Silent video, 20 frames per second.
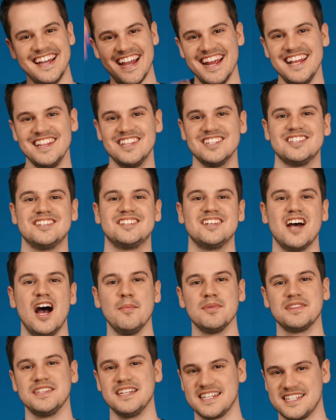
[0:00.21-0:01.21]
Hey, this is
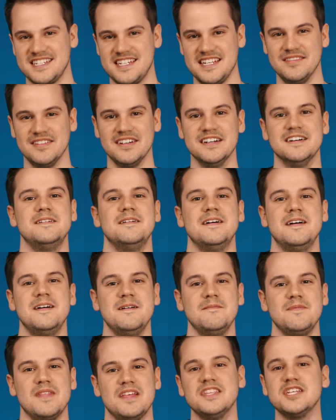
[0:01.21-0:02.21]
Tom with Nextiva.
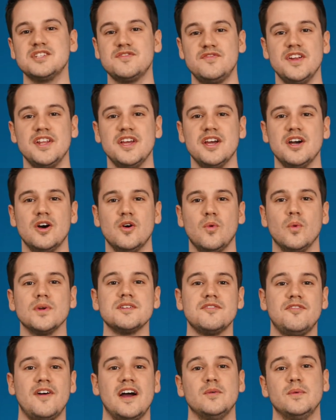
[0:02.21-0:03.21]
In this video,
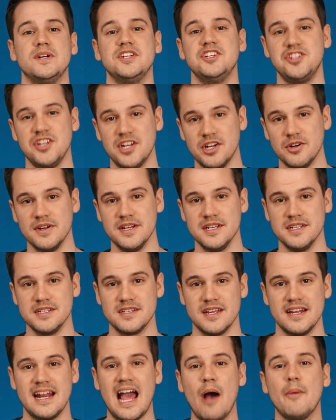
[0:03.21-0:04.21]
we'll define what jitter
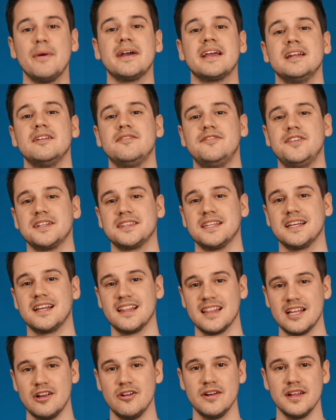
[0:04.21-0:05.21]
is and how it can affect the
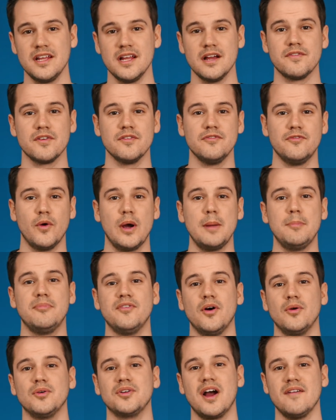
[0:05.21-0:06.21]
clarity of your VoIP
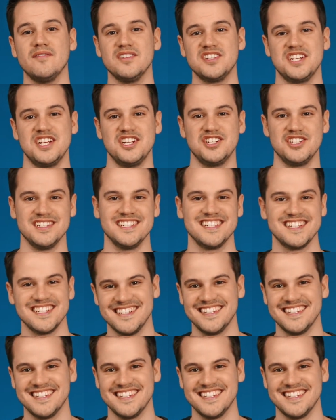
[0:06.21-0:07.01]
phone conversations.